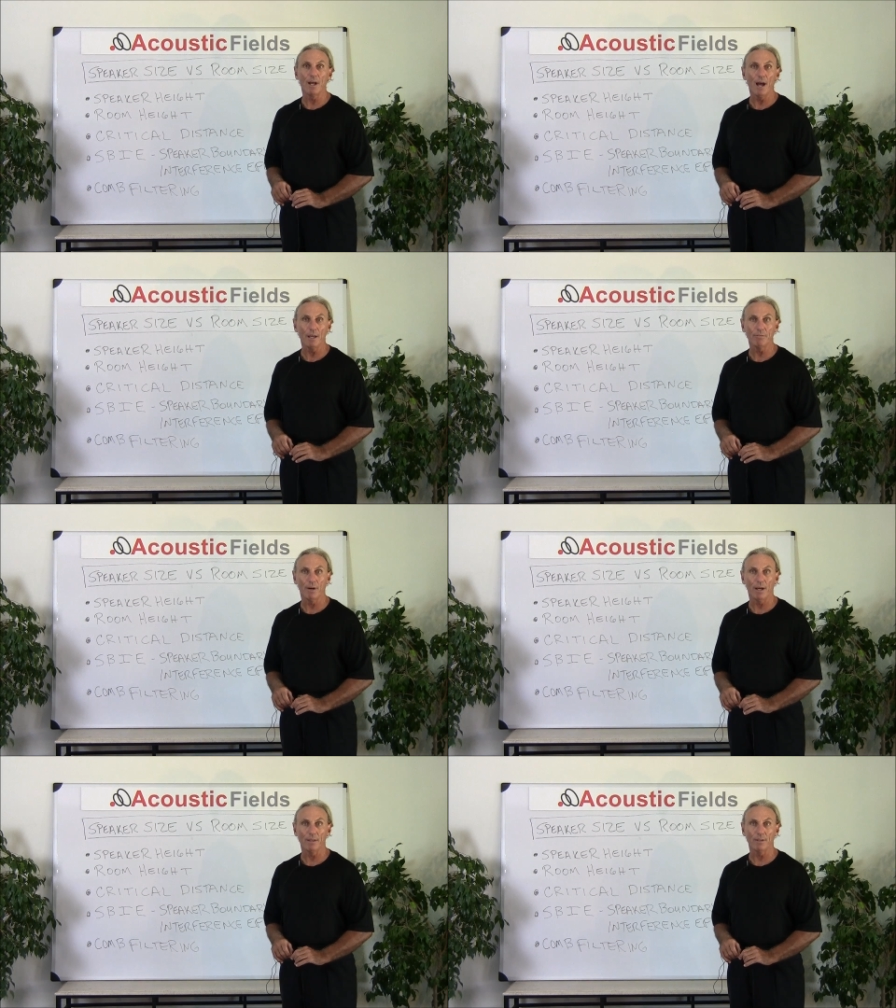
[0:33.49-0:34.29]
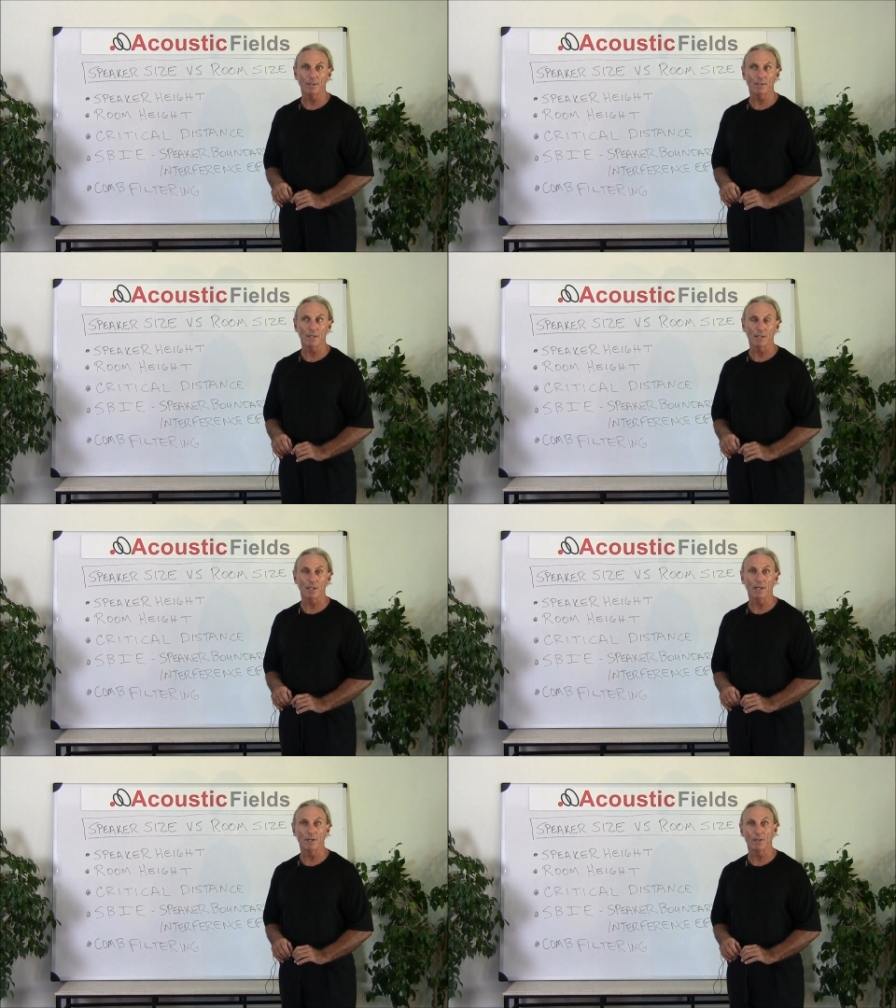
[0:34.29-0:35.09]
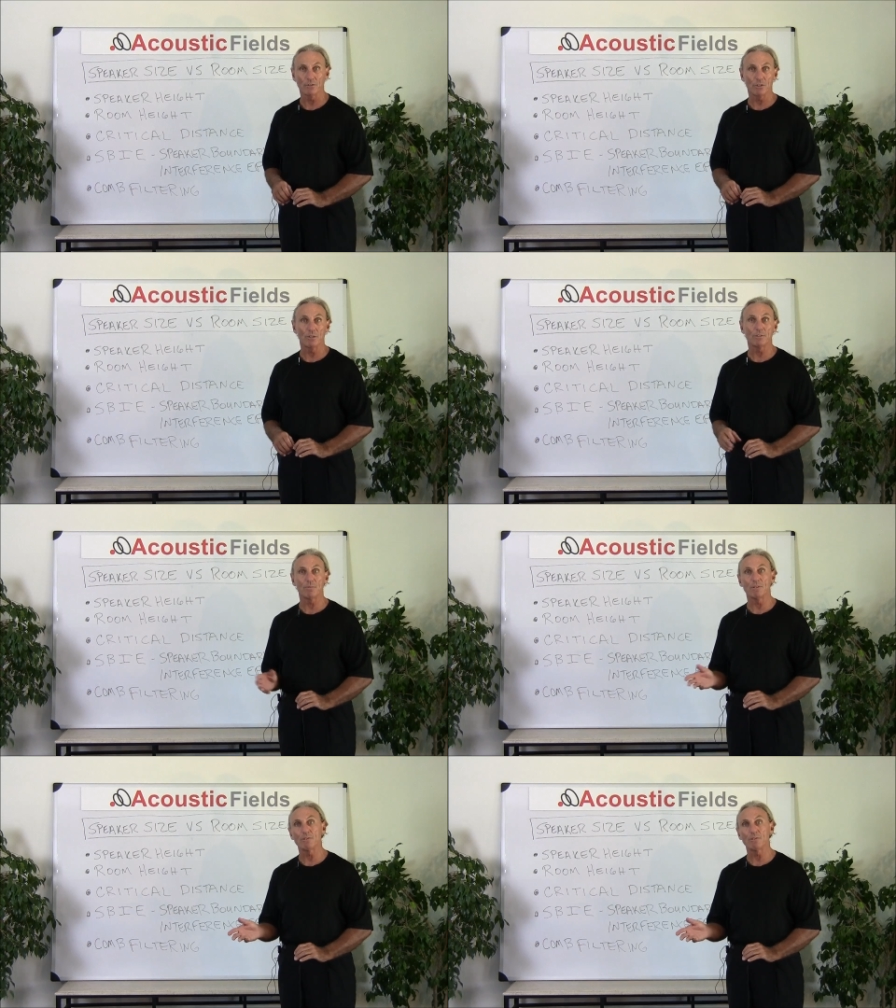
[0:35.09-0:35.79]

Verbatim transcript: hi fi, that uh, kind of concerns me.